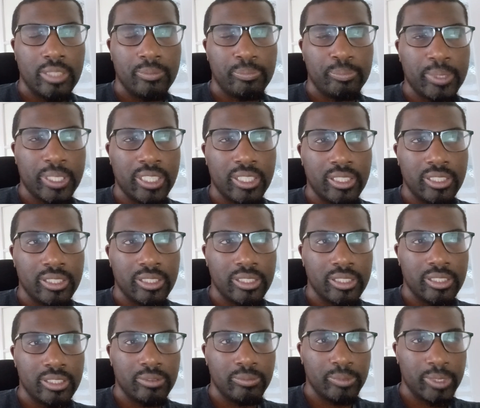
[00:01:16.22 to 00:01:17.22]
But
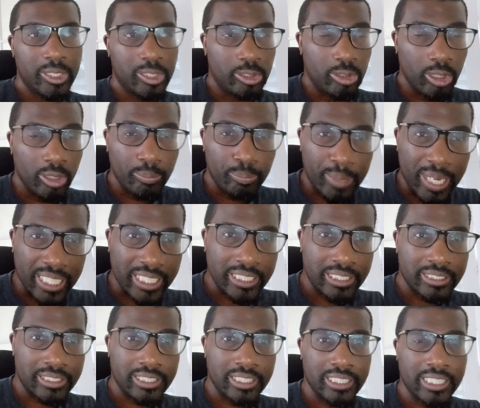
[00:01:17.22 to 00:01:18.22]
we got back
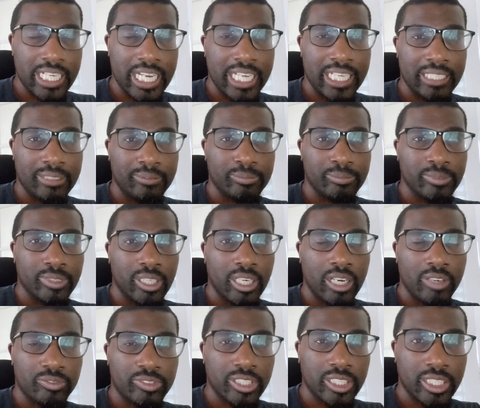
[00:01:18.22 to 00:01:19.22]
into the game
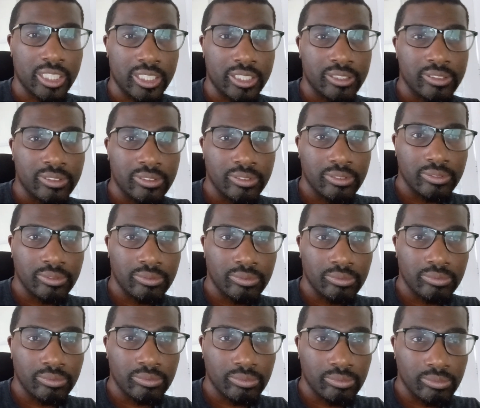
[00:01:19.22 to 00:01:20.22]
after
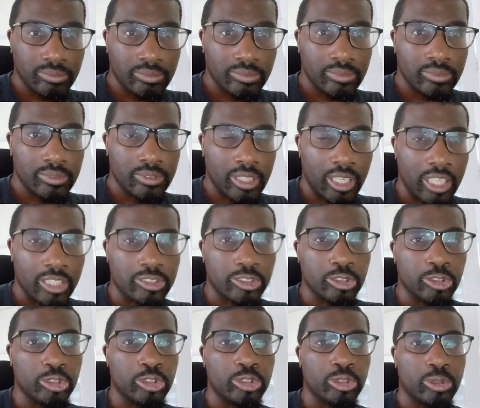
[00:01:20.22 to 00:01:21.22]

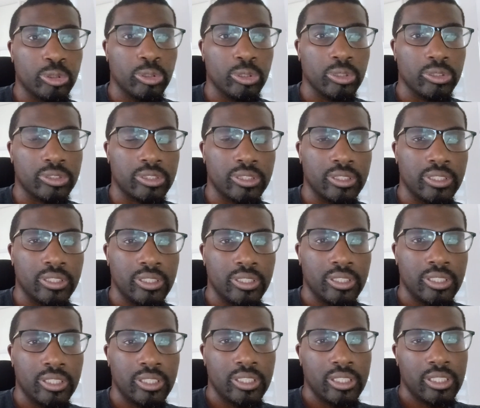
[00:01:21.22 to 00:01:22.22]
Arsenal scored.
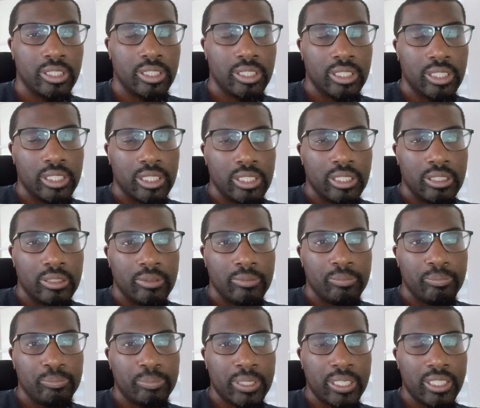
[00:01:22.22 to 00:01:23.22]

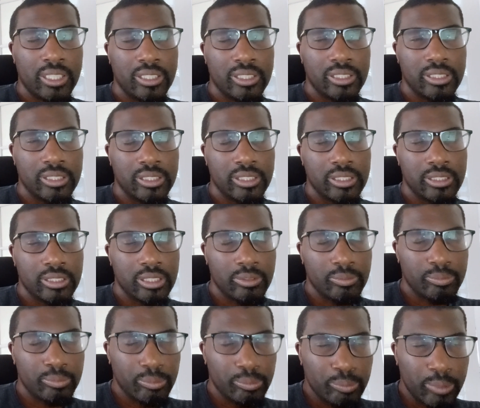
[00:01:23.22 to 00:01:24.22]
But the
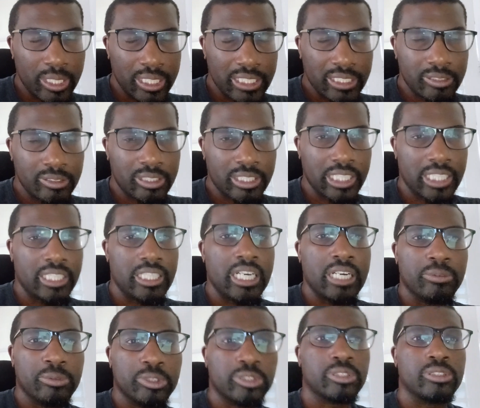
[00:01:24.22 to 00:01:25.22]
main thing I
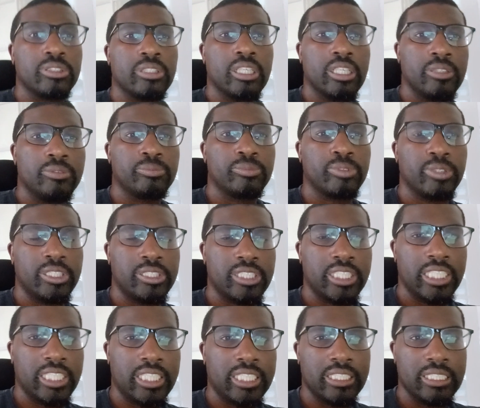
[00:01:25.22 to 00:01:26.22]
was
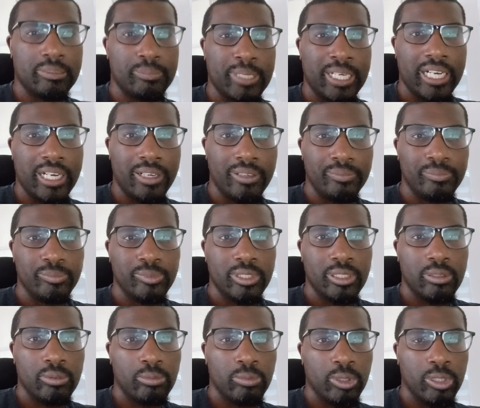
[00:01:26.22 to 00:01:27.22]
critiquing about
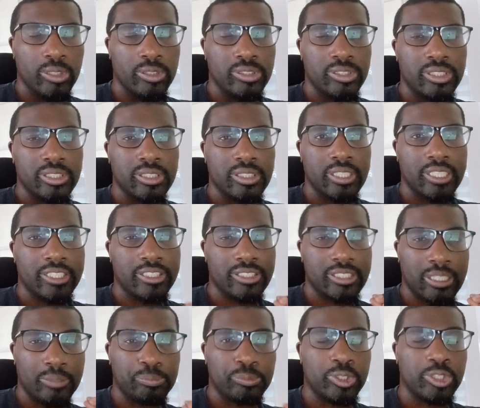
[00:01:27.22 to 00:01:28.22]
was his
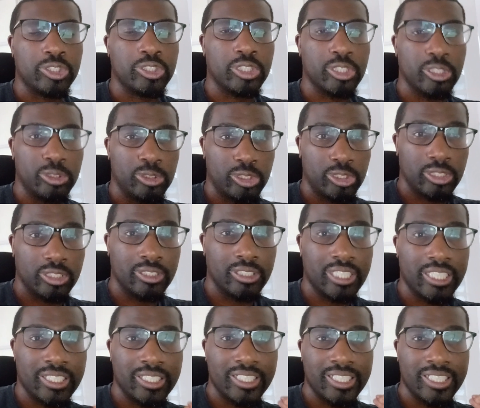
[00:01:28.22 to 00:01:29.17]
substitution